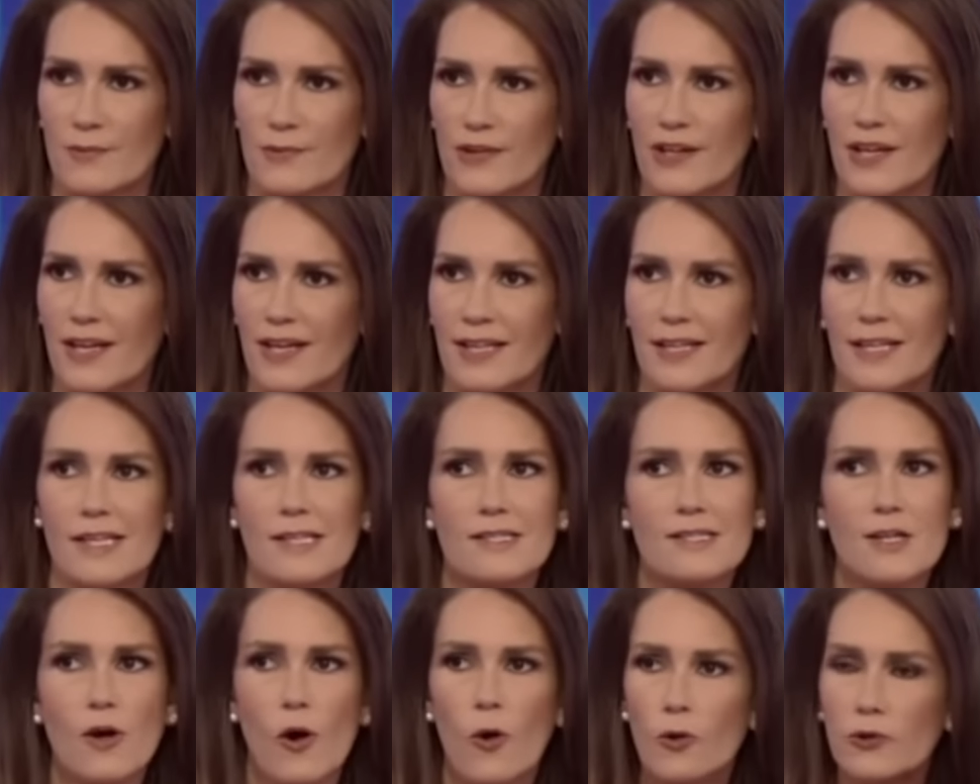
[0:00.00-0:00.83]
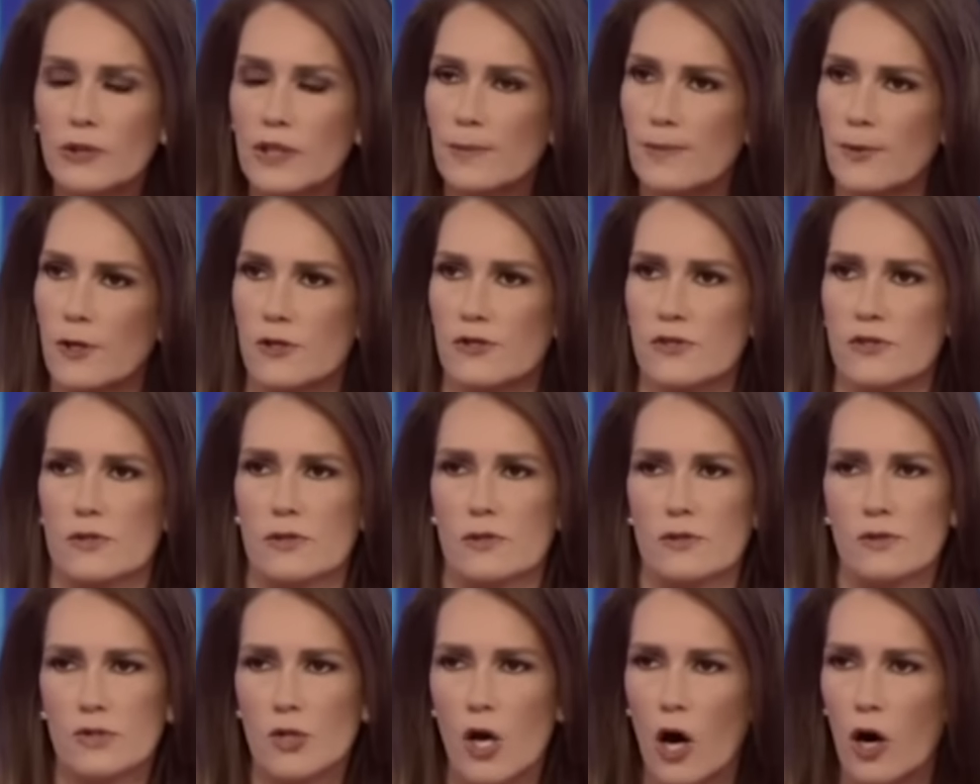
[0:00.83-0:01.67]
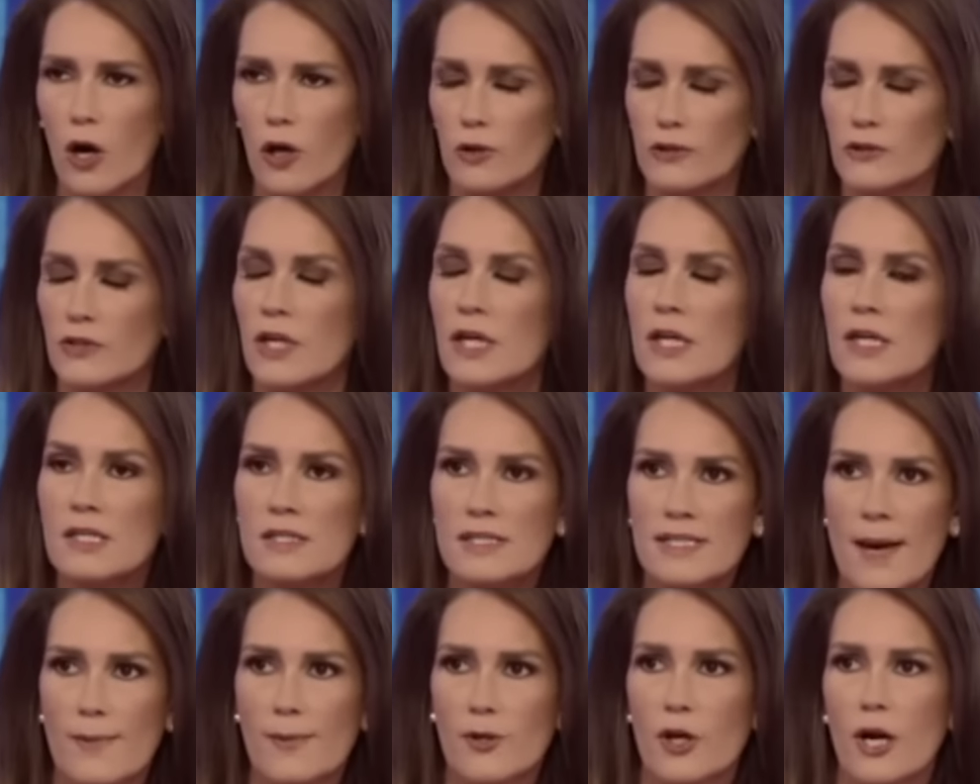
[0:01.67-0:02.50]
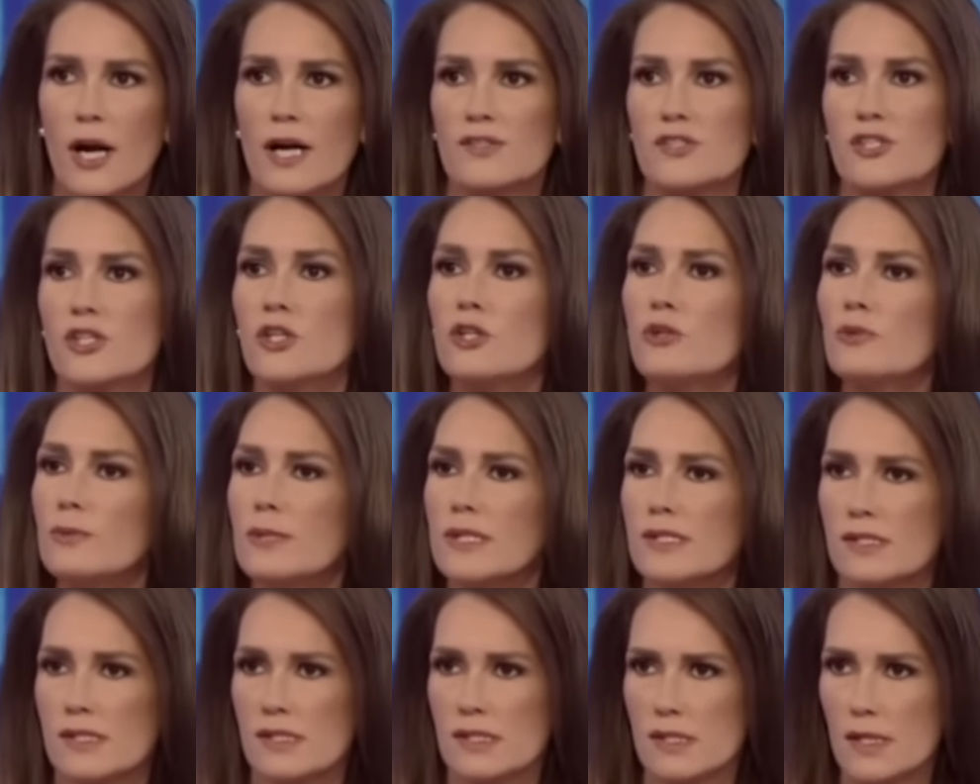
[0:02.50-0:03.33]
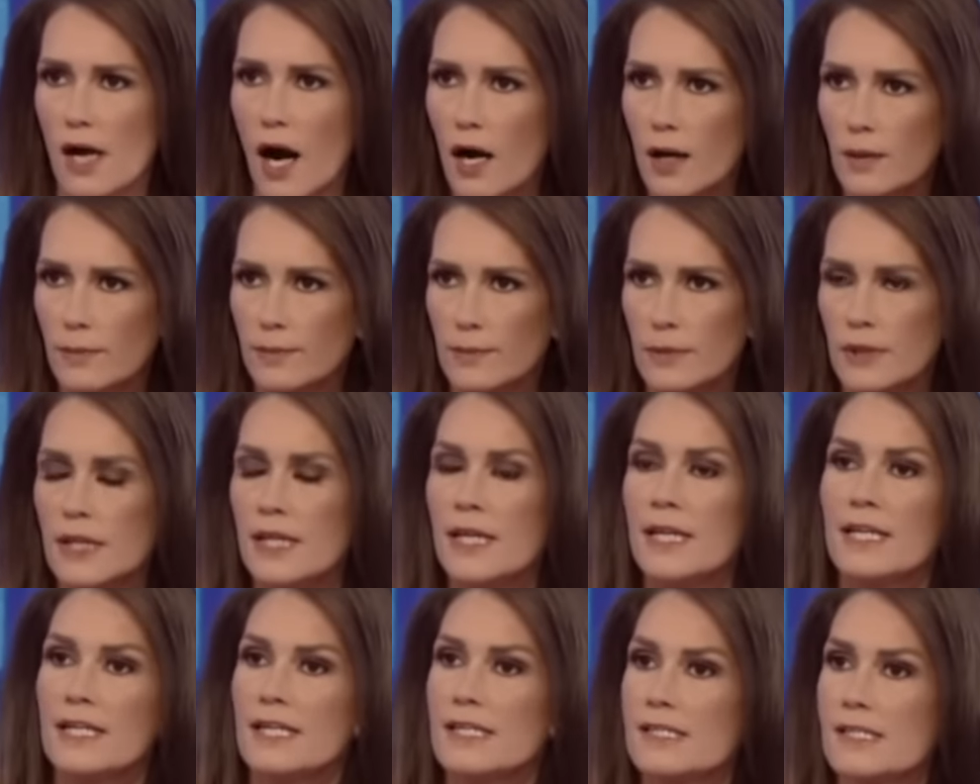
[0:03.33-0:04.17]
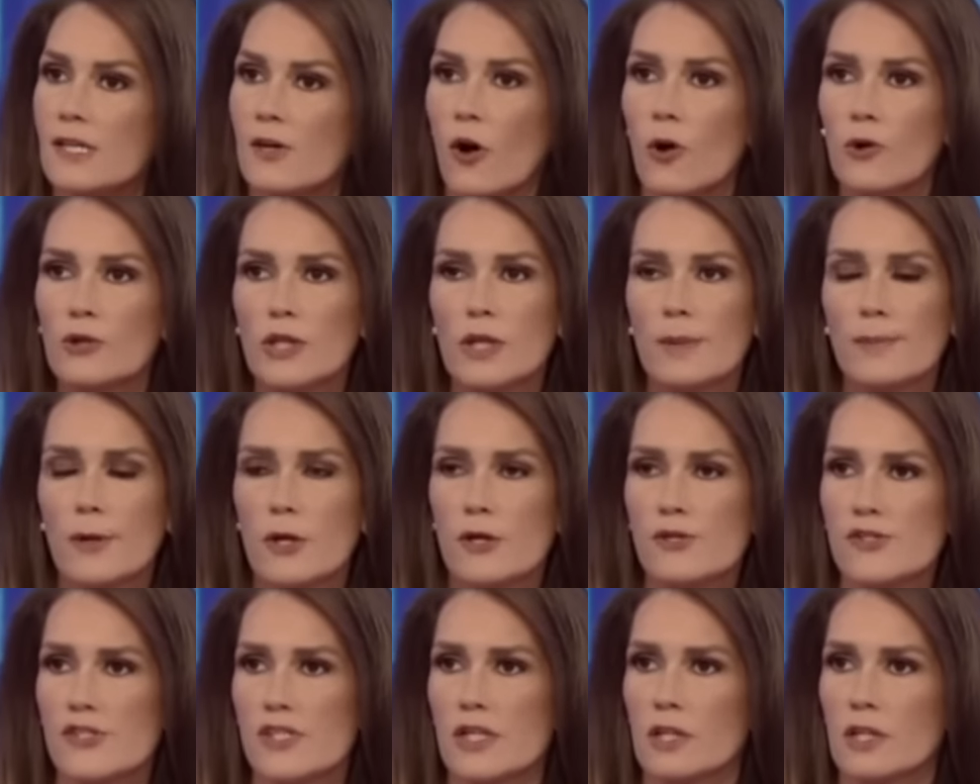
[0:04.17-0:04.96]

thing. He's the only person who's called Democrats human scum. He's the only person.